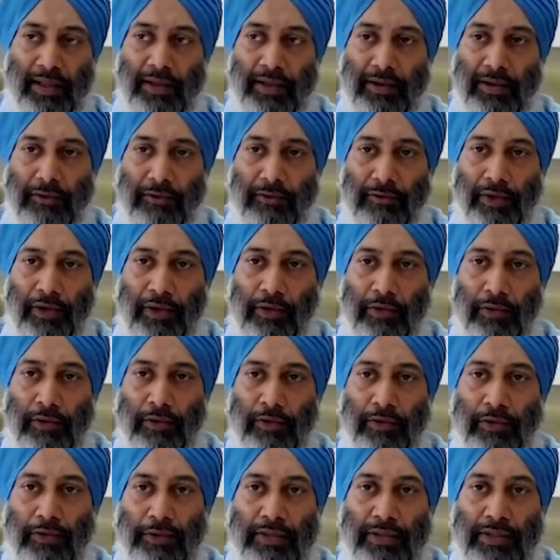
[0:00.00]
If we are
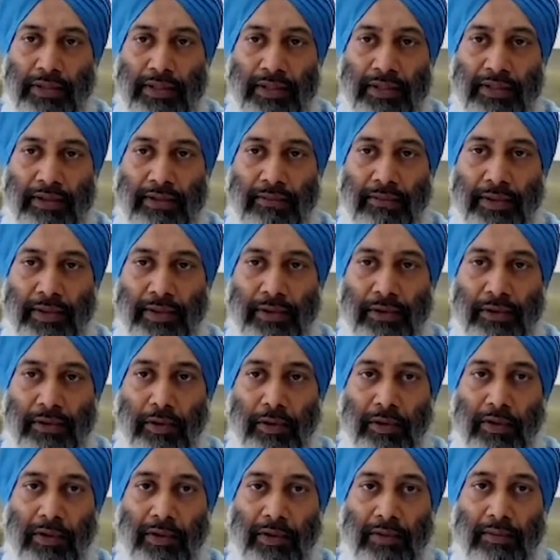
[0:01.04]
going to still be
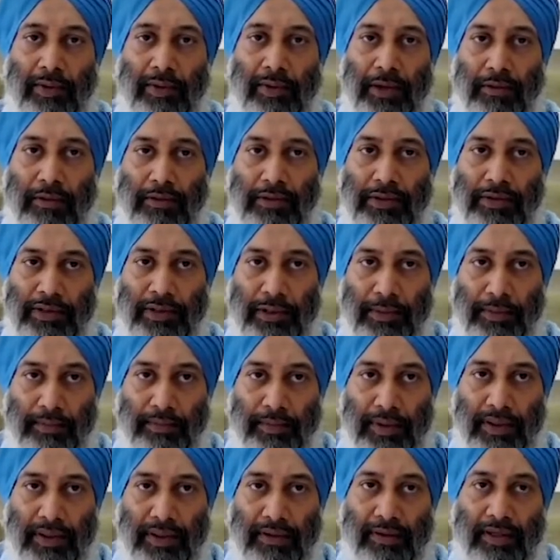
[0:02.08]
talking about
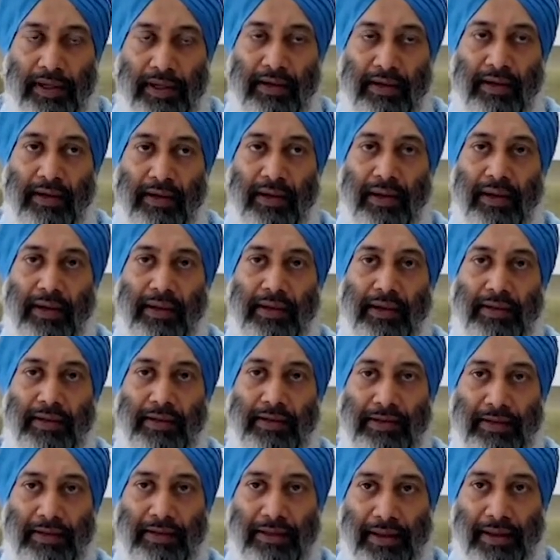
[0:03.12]
jumping red
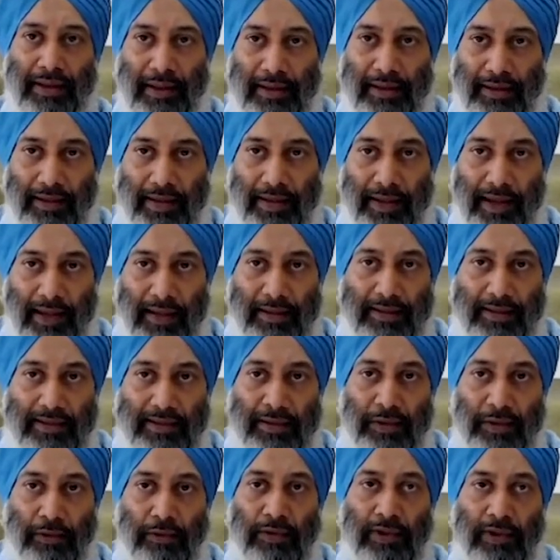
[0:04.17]
lights, and that is
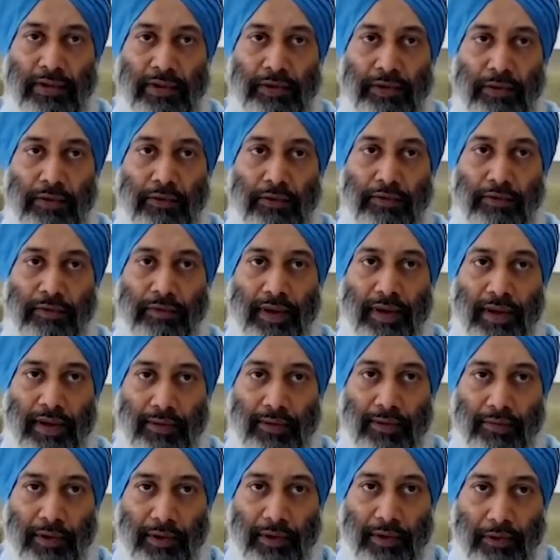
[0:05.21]
the only sort of
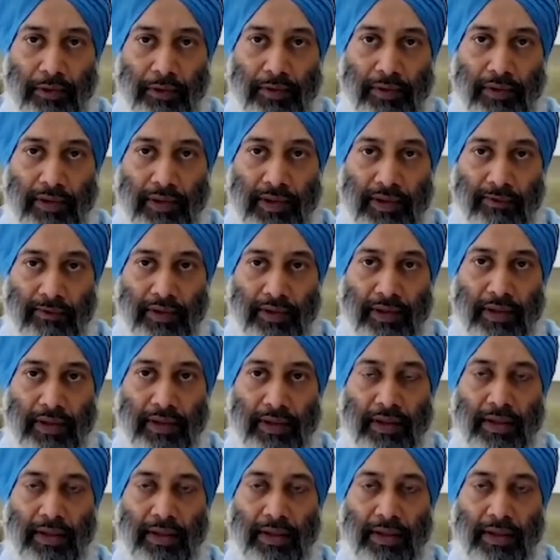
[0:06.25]
fine we're going to levy,